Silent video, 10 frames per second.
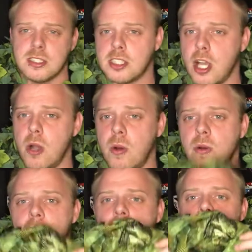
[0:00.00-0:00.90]

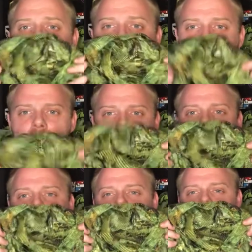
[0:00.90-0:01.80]
So, yeah,
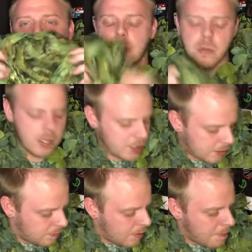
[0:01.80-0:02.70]
if you want
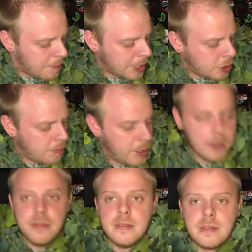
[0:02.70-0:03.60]
a budget
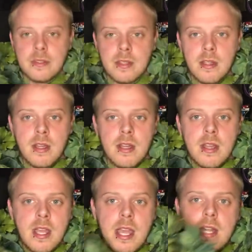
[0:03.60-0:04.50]
build,
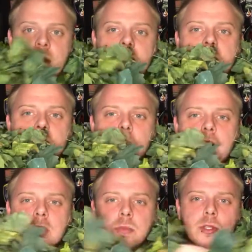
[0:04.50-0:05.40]
anything is
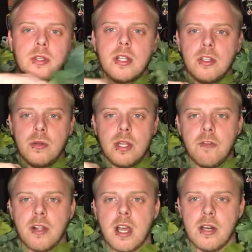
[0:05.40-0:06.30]
possible. You can do
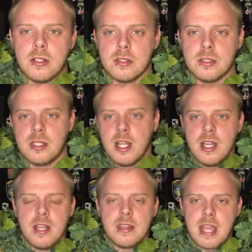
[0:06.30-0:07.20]
different colors.
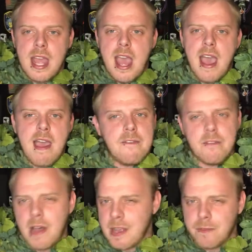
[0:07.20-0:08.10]
They
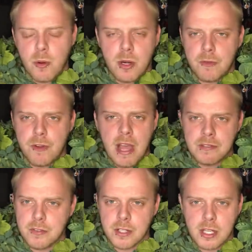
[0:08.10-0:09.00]
have like four or five
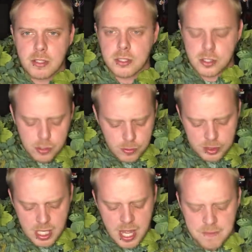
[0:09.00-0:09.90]
different color
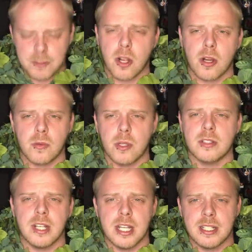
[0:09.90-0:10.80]
suits. They have dark
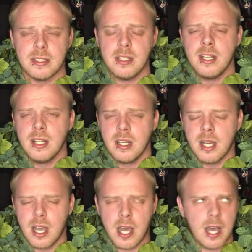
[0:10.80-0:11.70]
woodland,
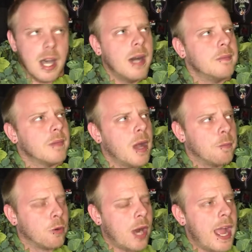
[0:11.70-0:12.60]
um, a
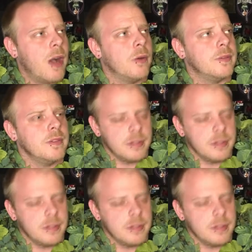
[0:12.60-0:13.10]
brown,